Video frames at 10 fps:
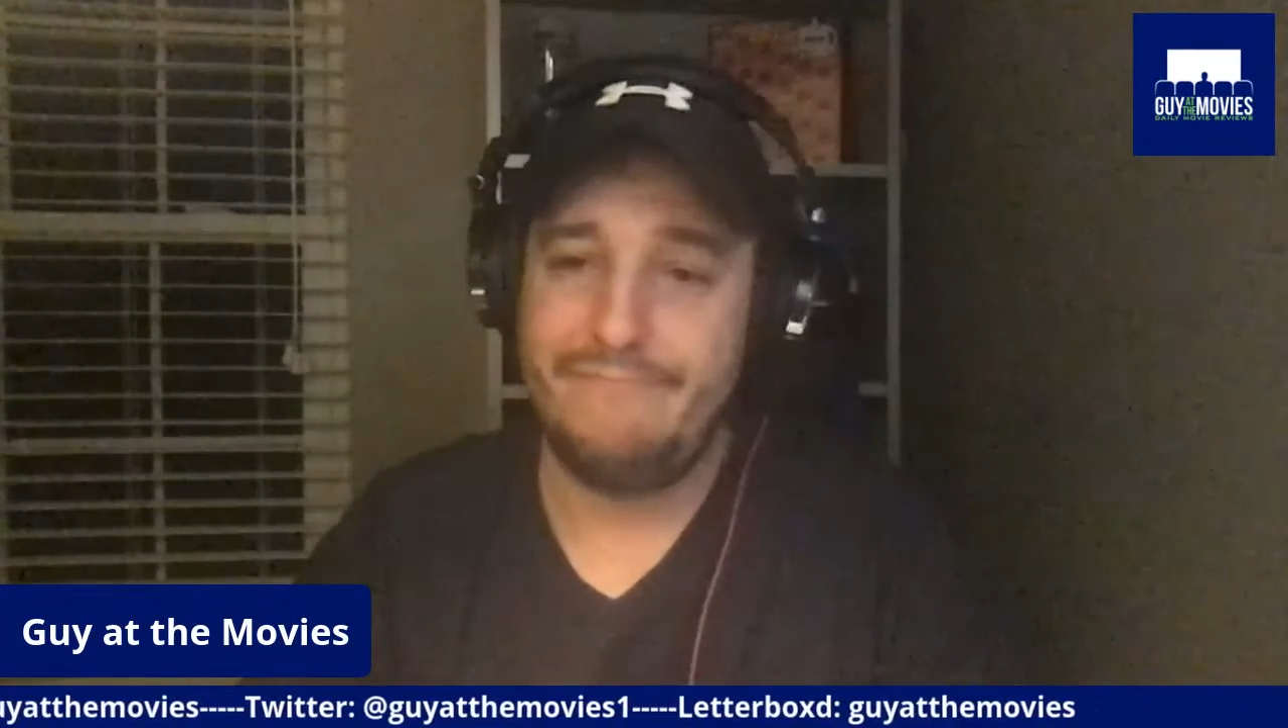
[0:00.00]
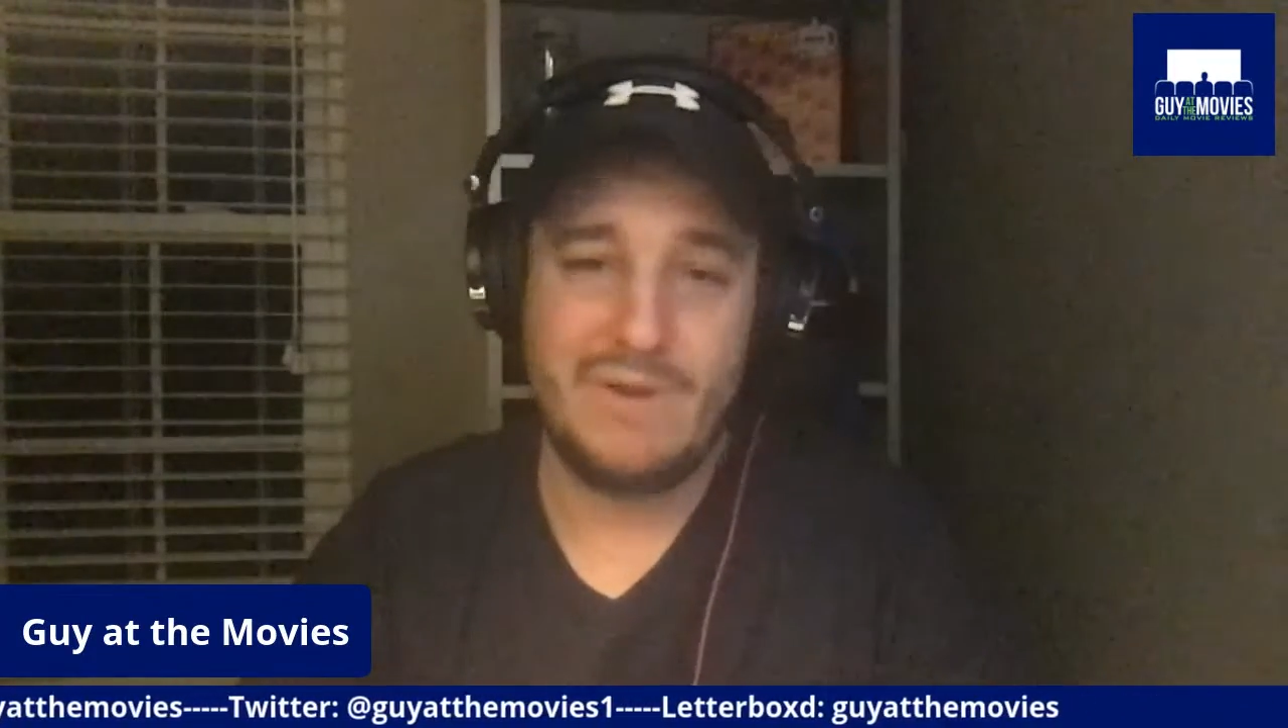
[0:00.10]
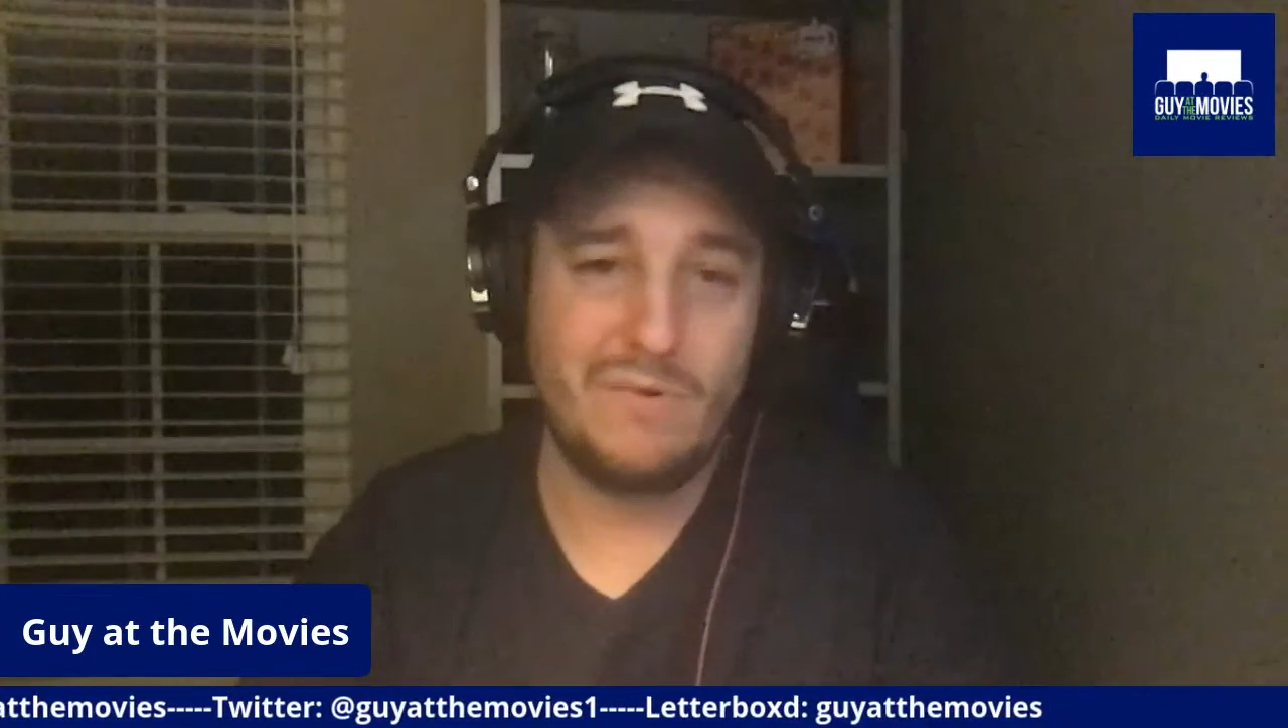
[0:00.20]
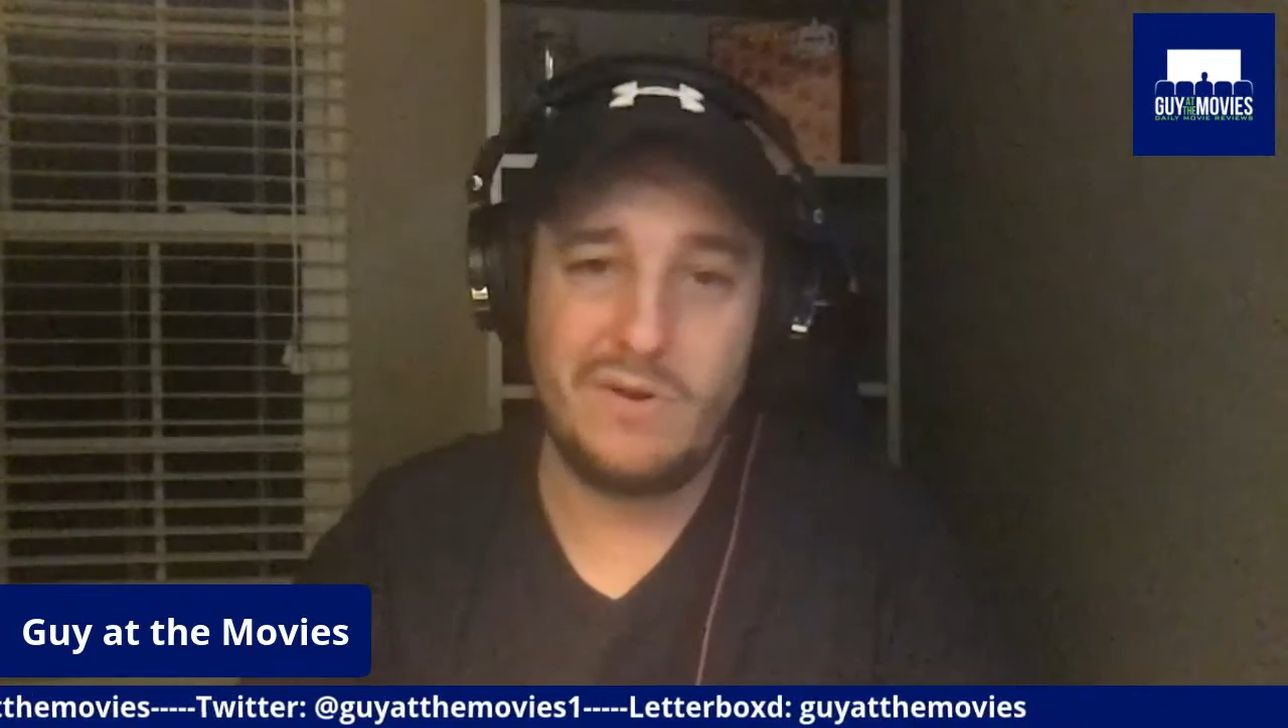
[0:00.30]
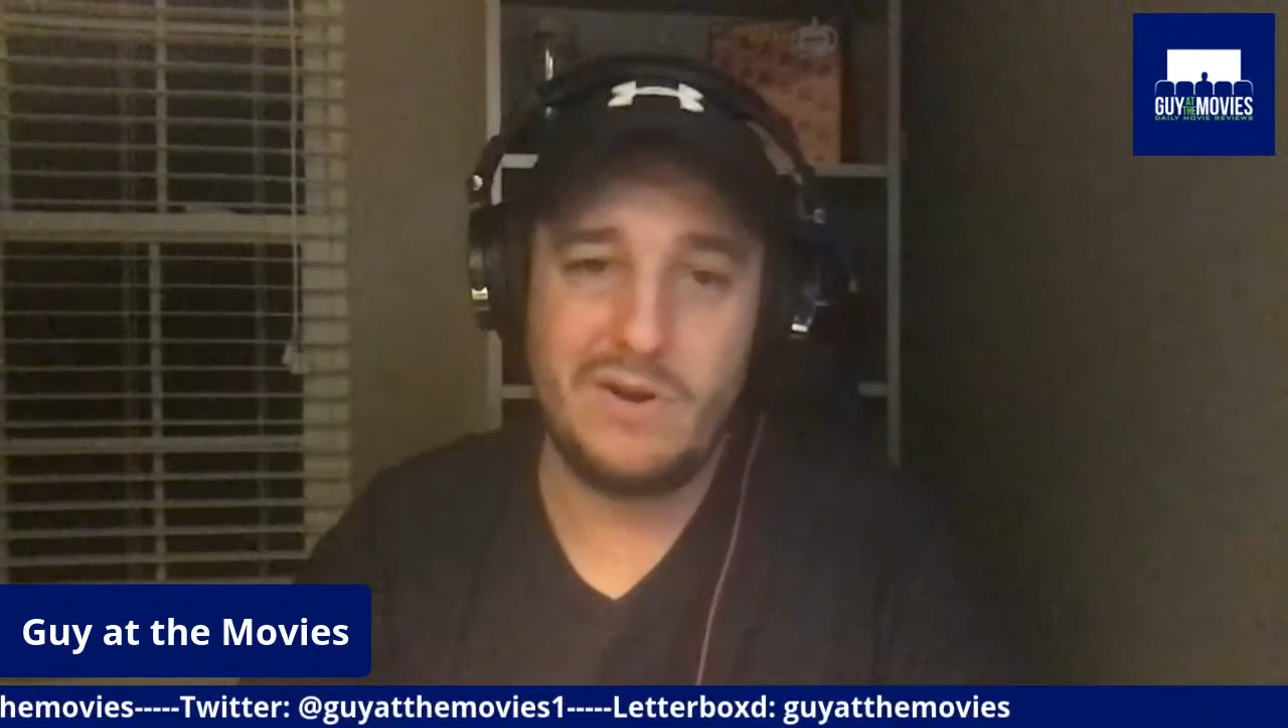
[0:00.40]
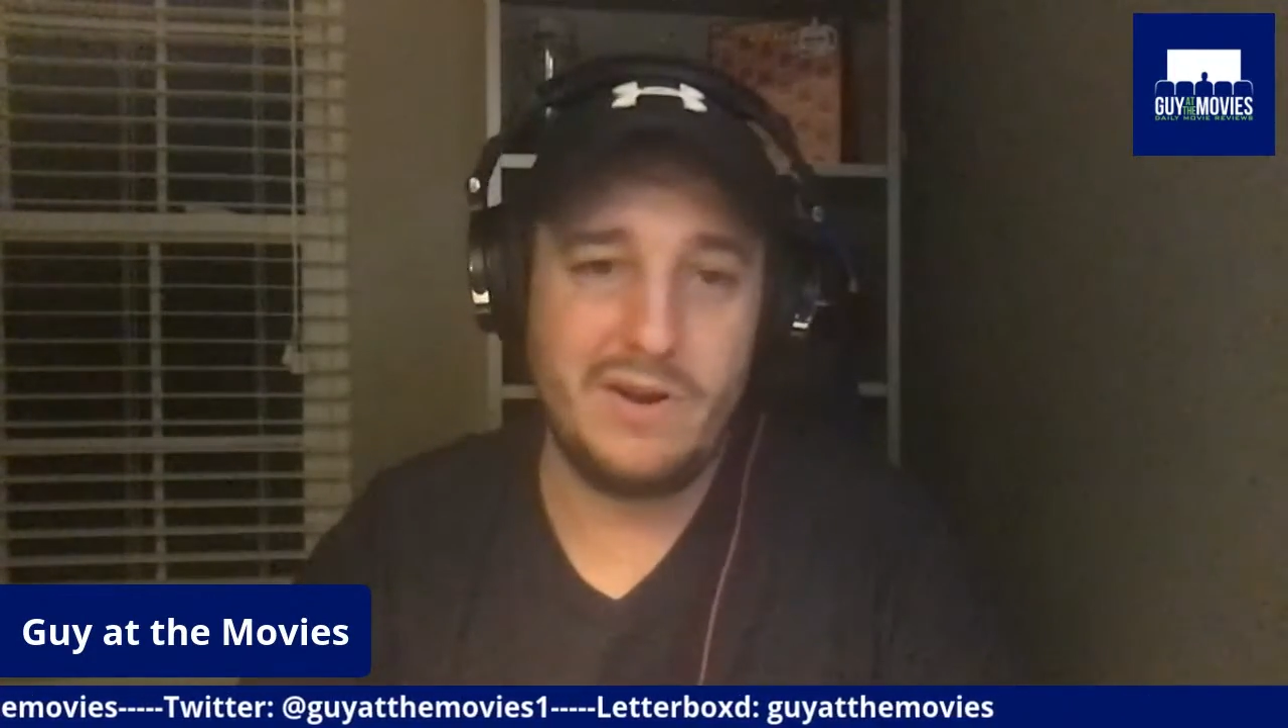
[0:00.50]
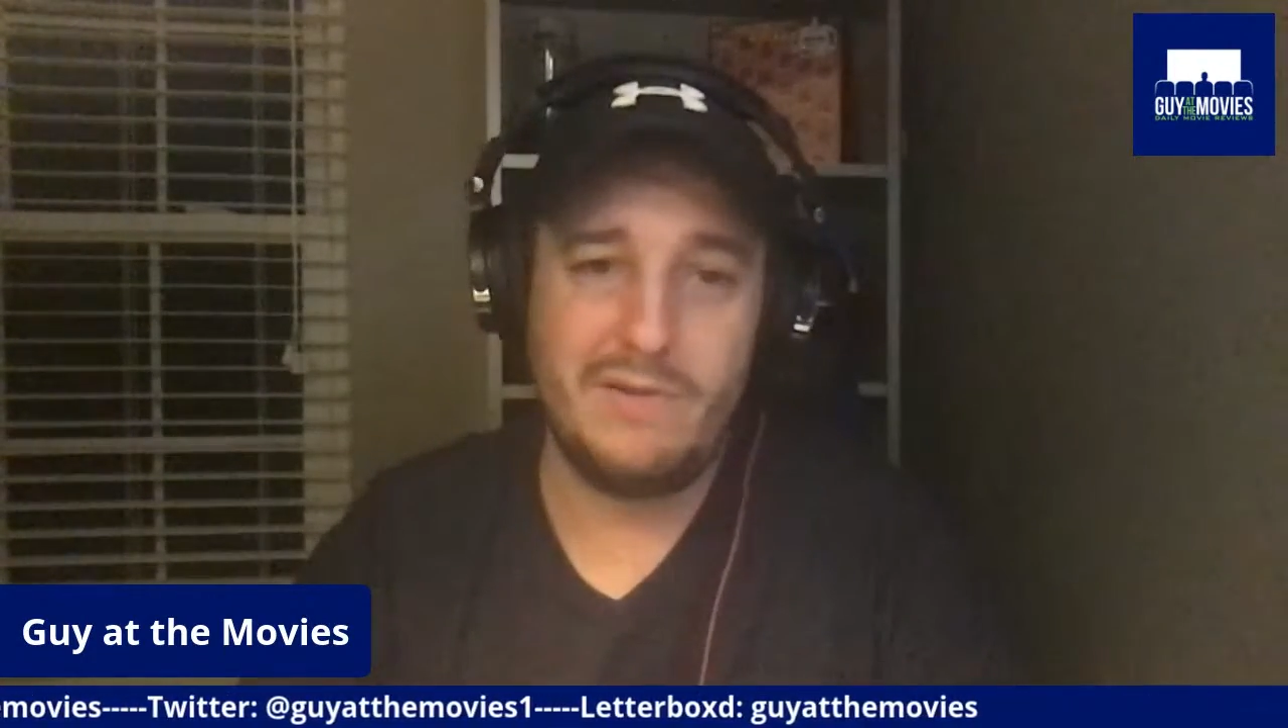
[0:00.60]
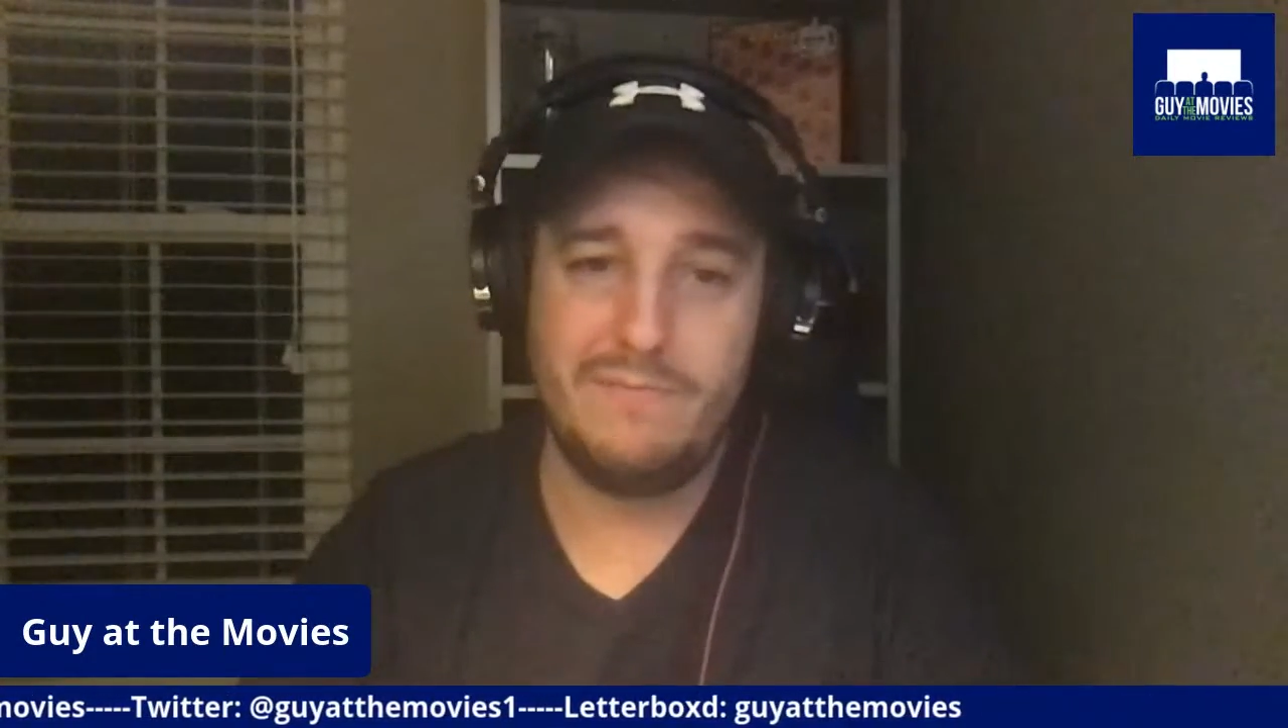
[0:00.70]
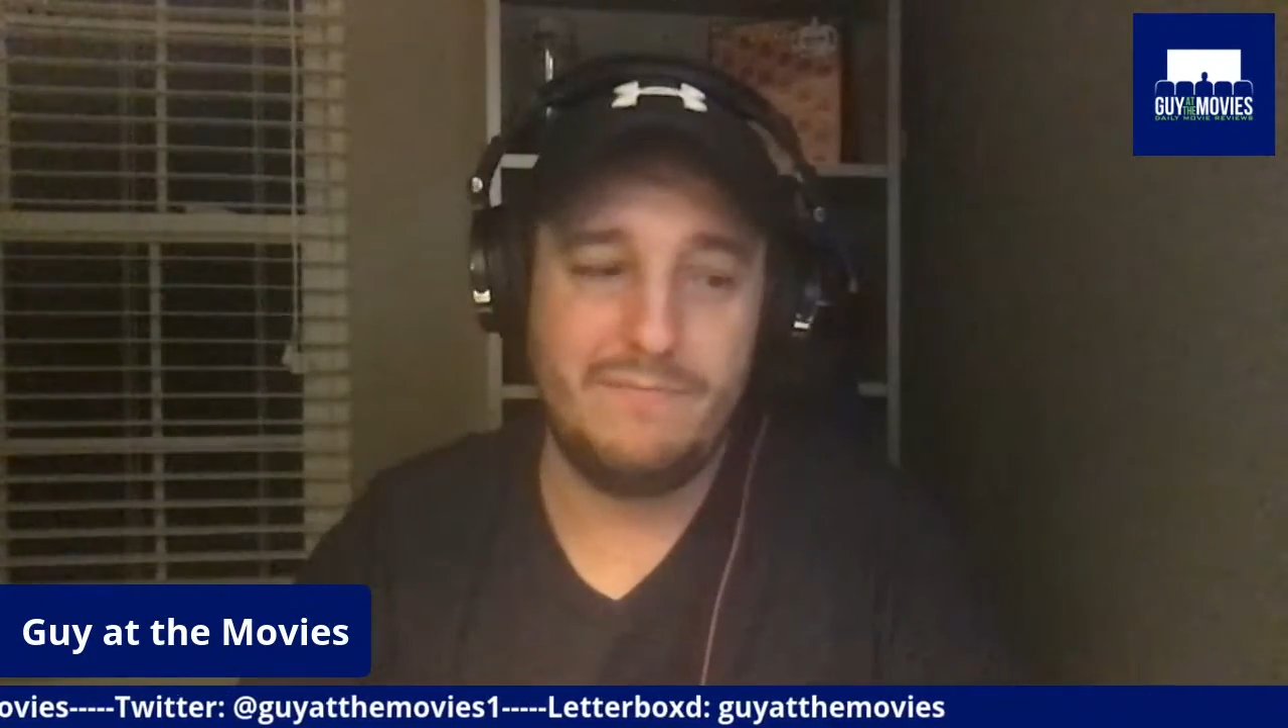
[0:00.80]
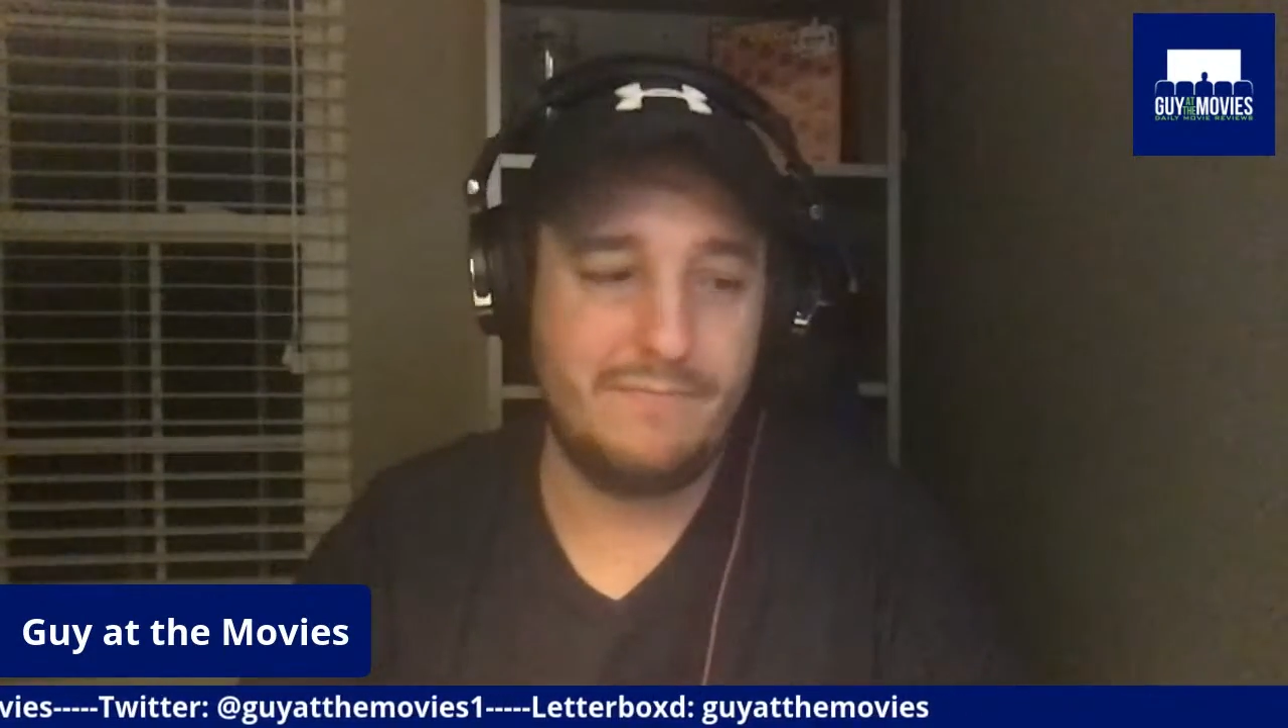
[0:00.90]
I really don't know.